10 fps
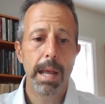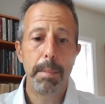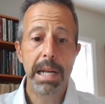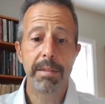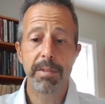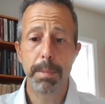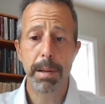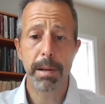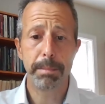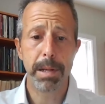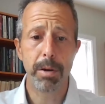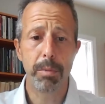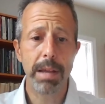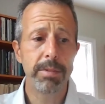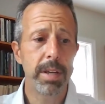Many of them have been
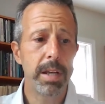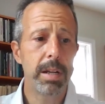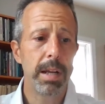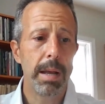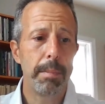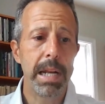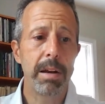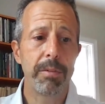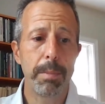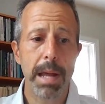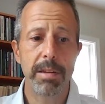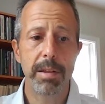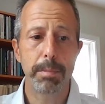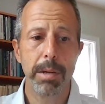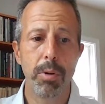arrested, many are from
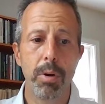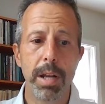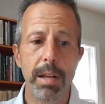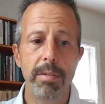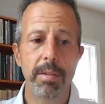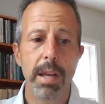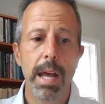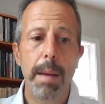ethnic minorities,